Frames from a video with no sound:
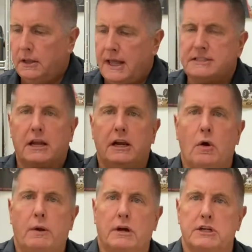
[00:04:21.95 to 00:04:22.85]
That's not going to
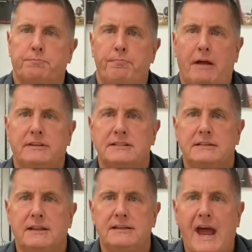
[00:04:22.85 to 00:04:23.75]
go anywhere. Just mount this
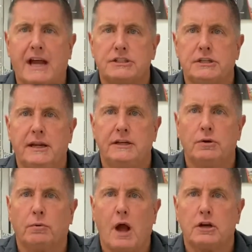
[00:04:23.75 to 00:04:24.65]
into the dash,
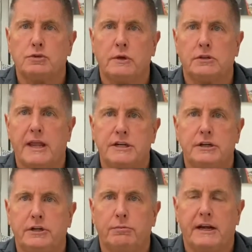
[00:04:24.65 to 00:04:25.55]
into a rocker switch
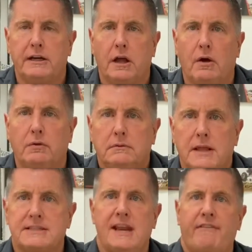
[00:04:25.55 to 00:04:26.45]
location, and you're ready to go.
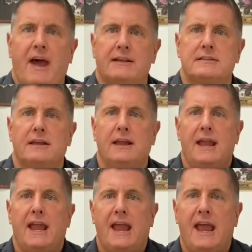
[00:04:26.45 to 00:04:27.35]
That's the Navatlas
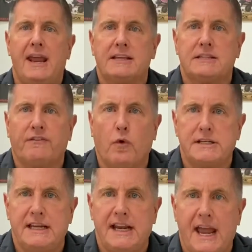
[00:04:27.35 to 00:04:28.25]

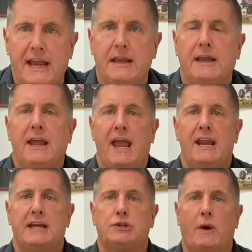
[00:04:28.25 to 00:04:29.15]
NS14A,
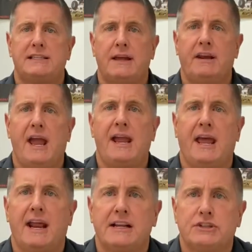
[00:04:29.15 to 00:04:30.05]
NS27A,
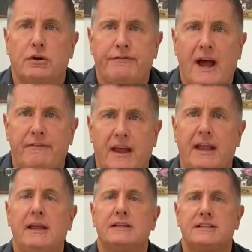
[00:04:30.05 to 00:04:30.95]
and
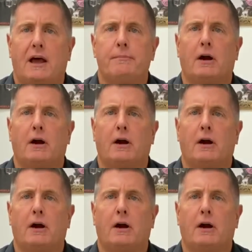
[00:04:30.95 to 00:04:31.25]
NS35A soundbar.